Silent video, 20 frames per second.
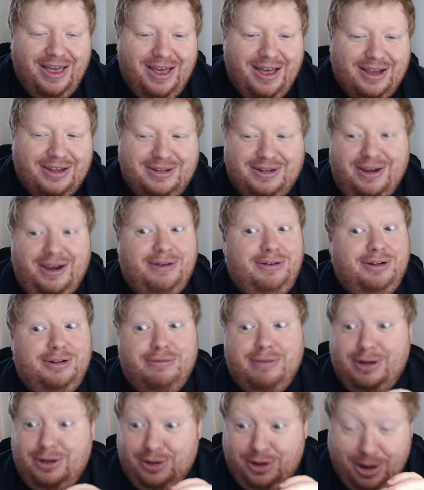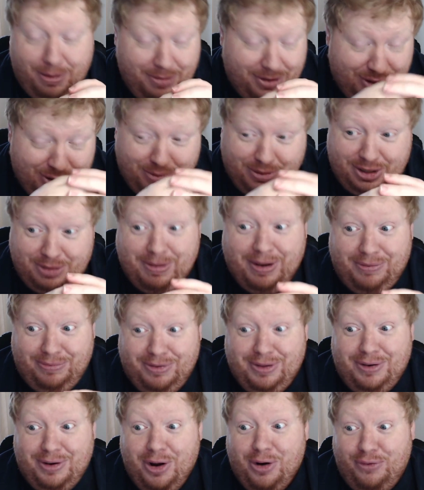so I just read your comments, Swish, about the
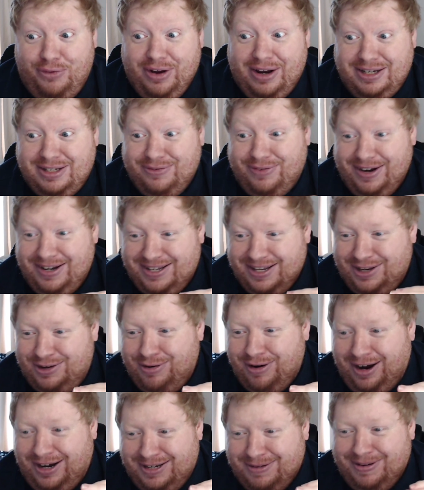no face-to-face interaction,